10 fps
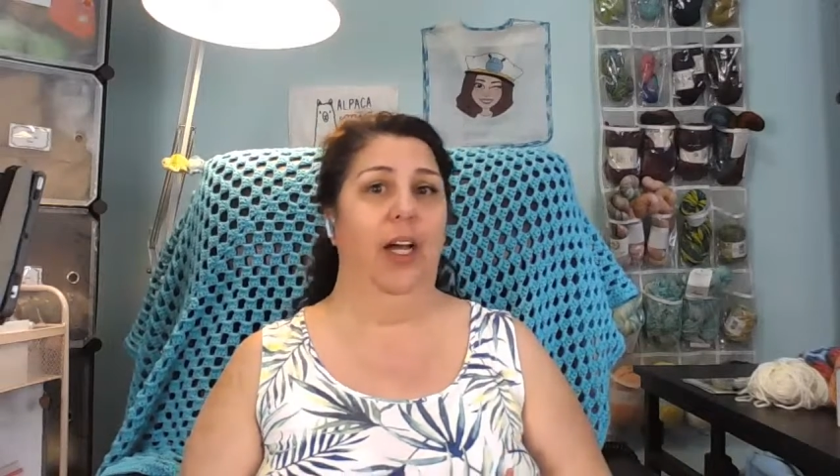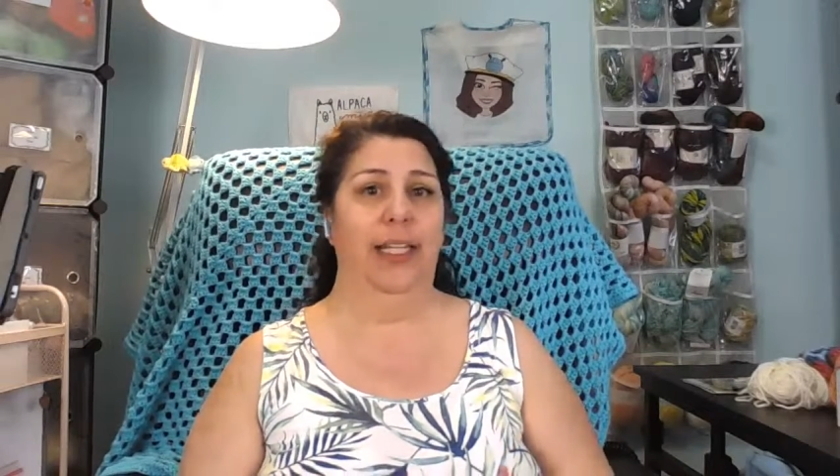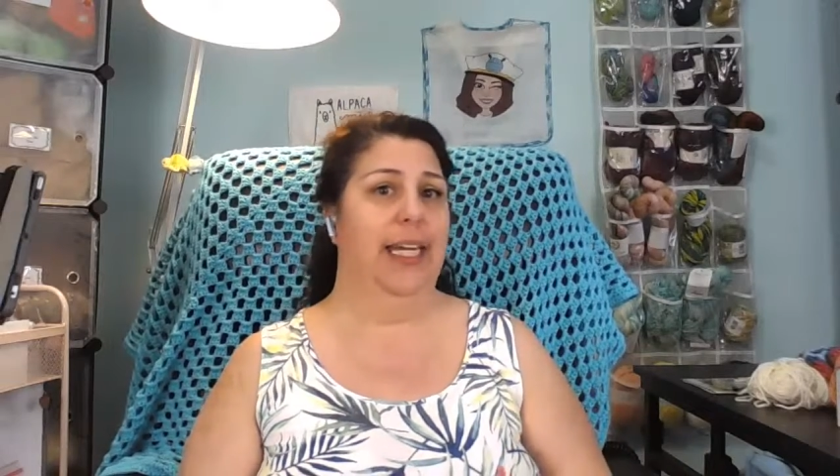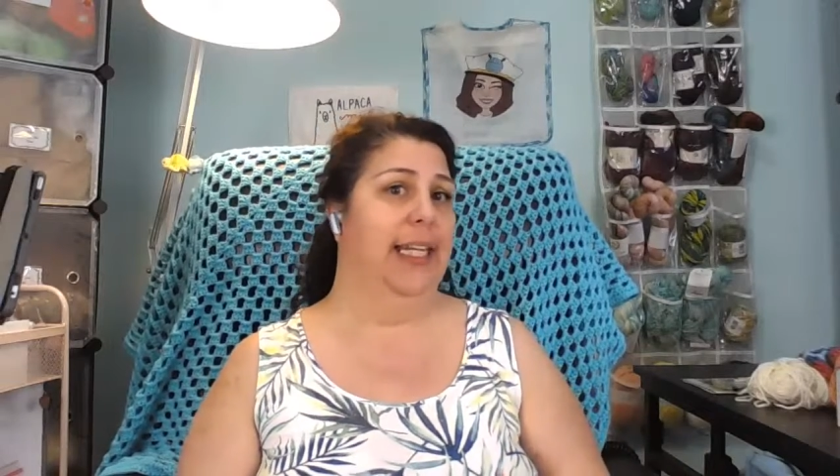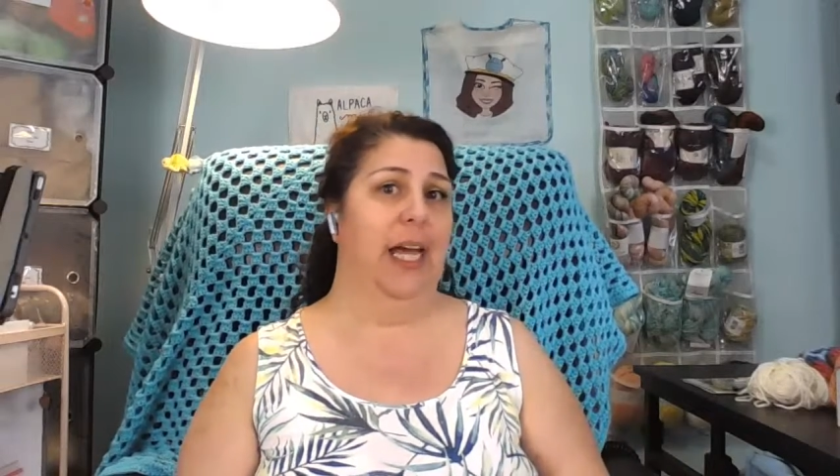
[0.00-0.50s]
on
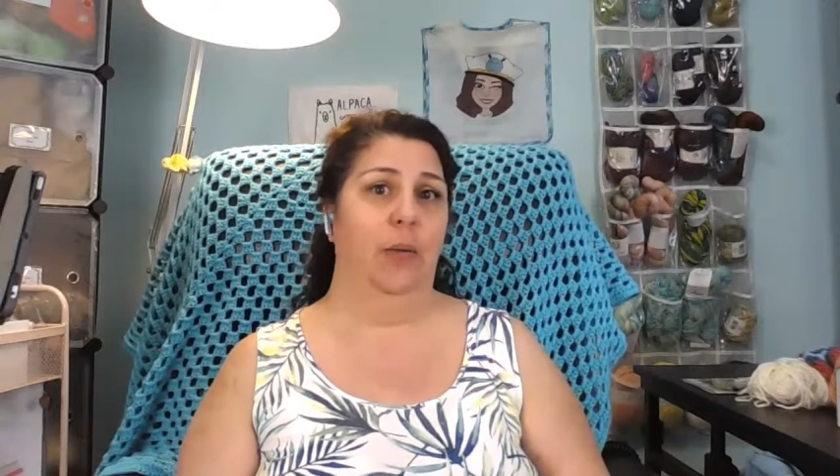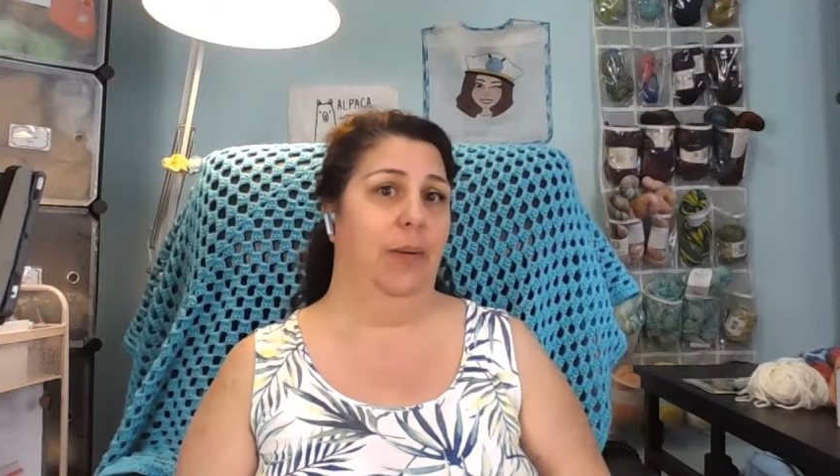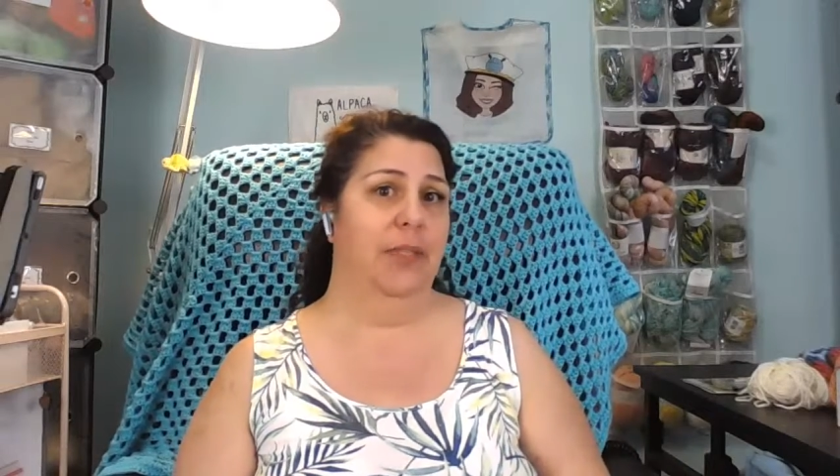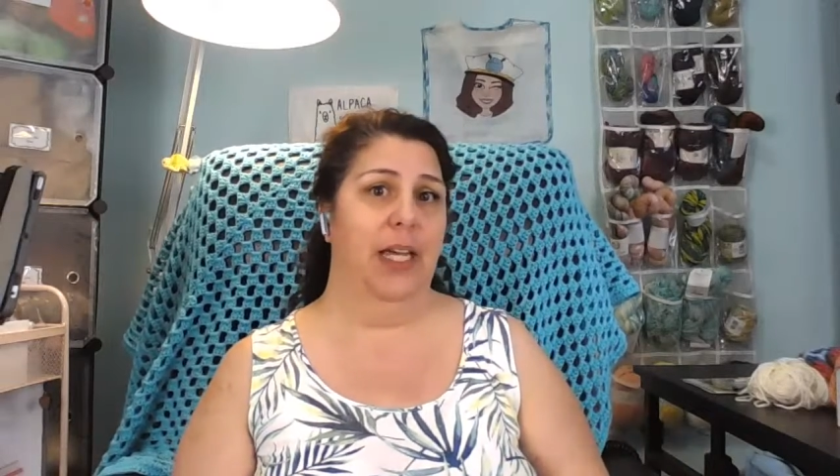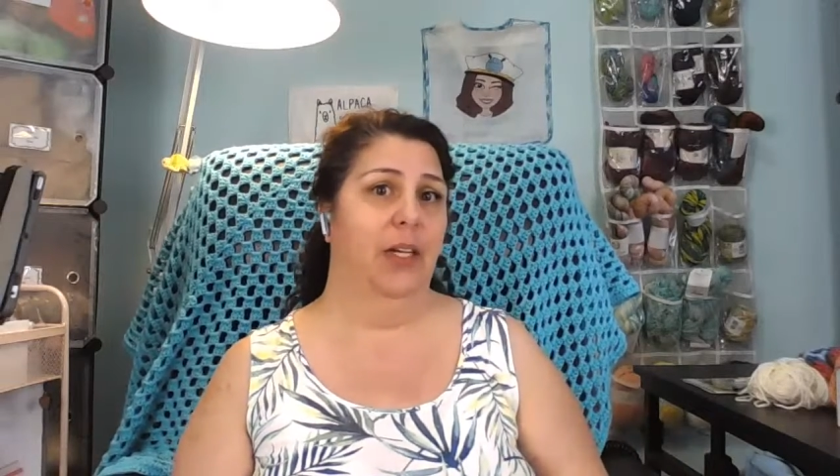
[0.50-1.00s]
getting that
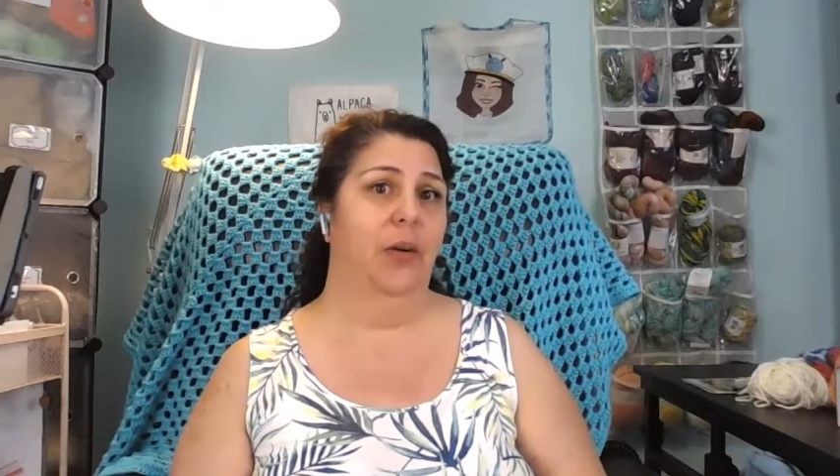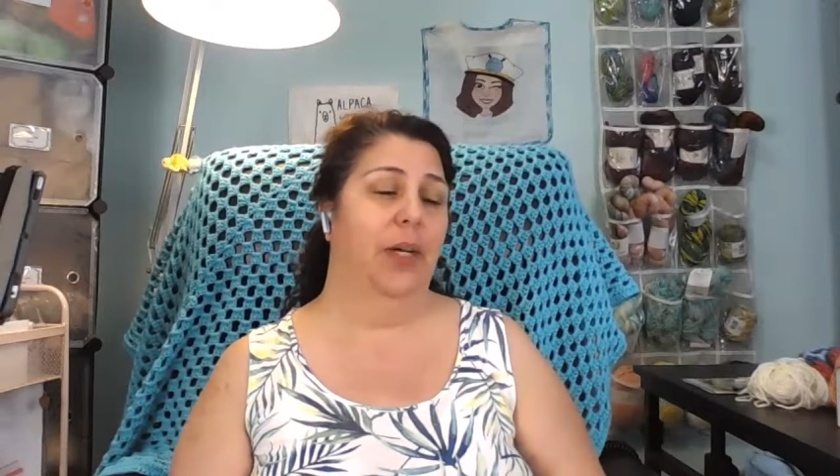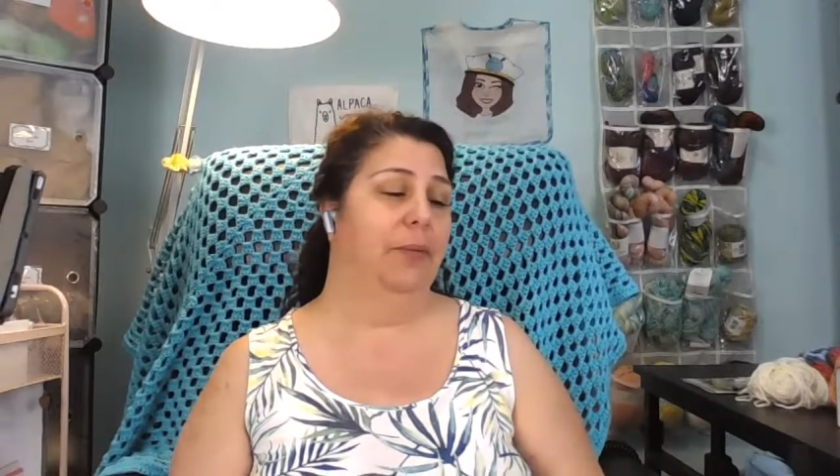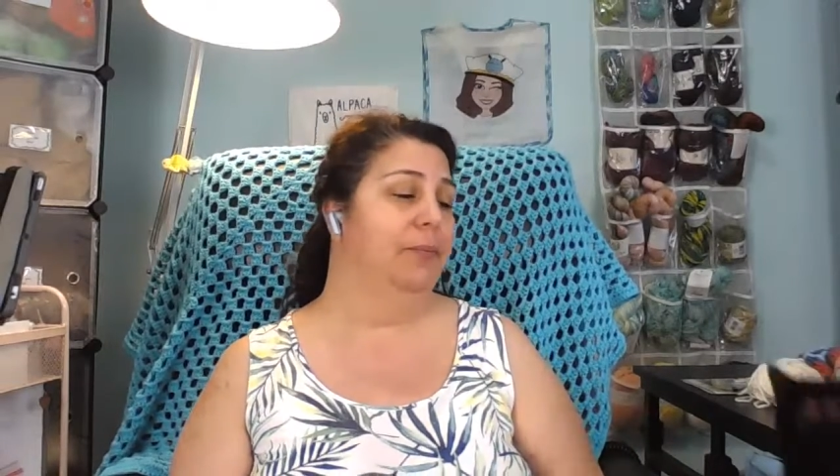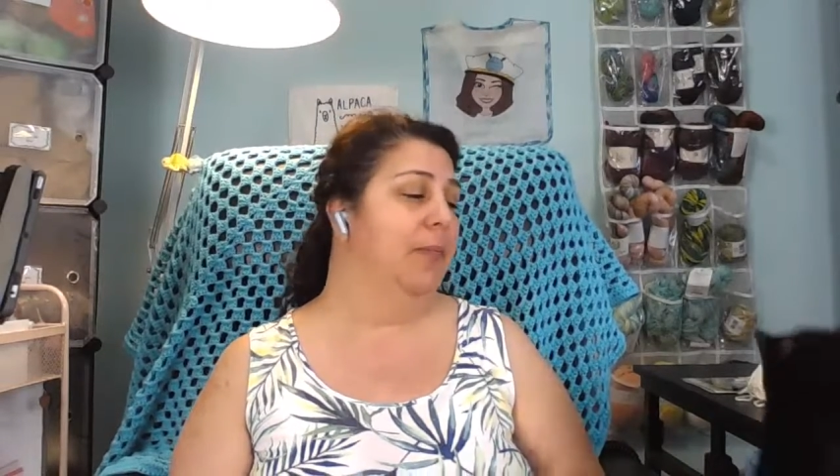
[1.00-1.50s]
website
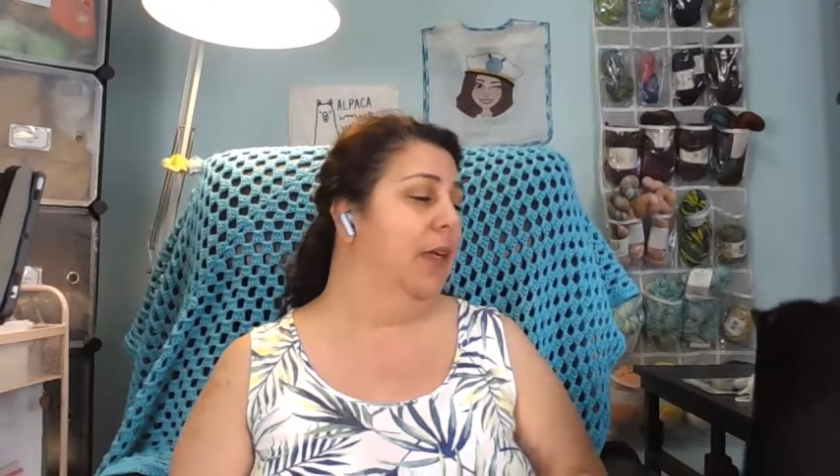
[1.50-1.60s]
going